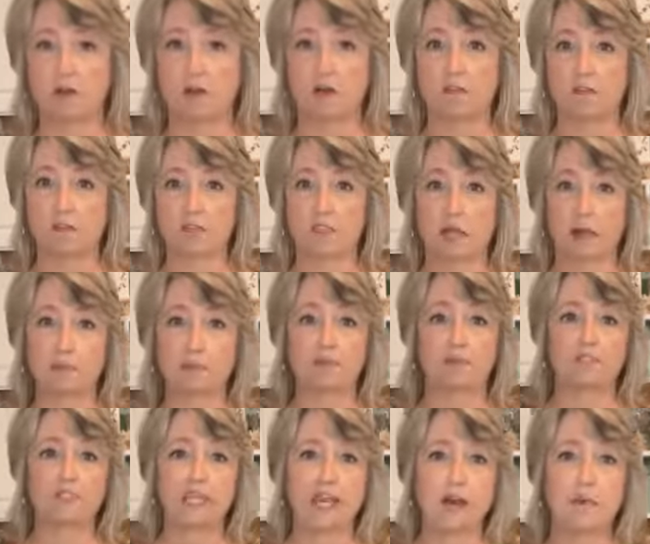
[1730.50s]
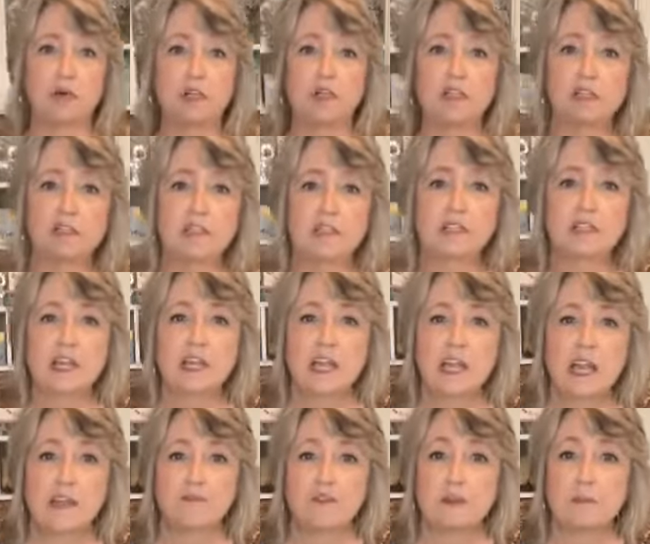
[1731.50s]
over the top of the dowel.
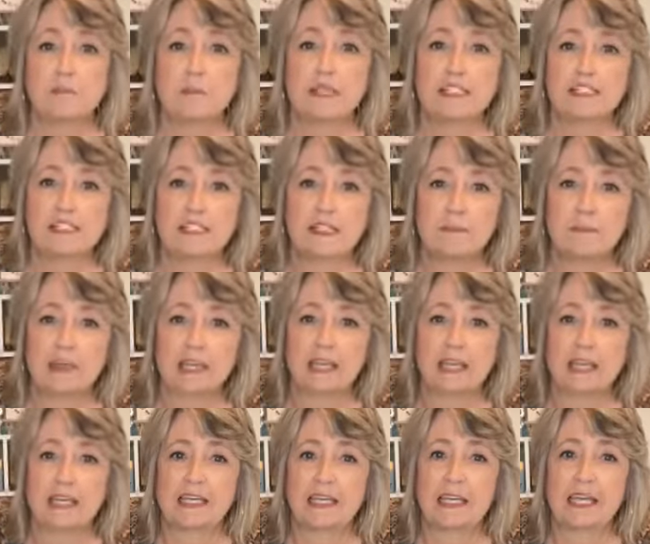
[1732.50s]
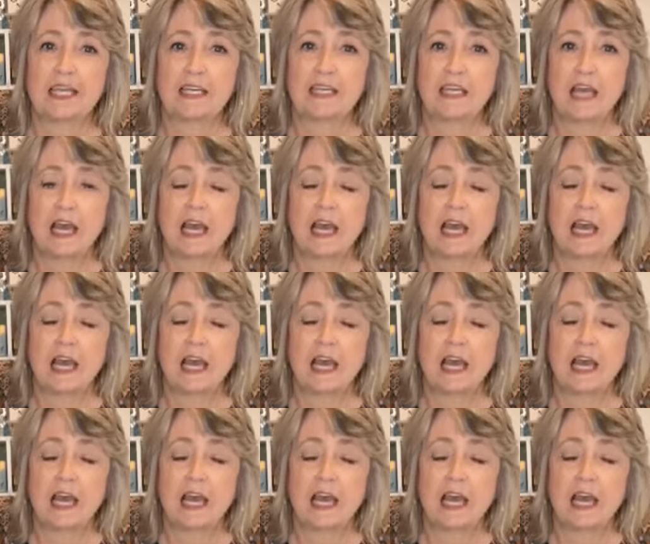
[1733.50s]
If you missed the beginning,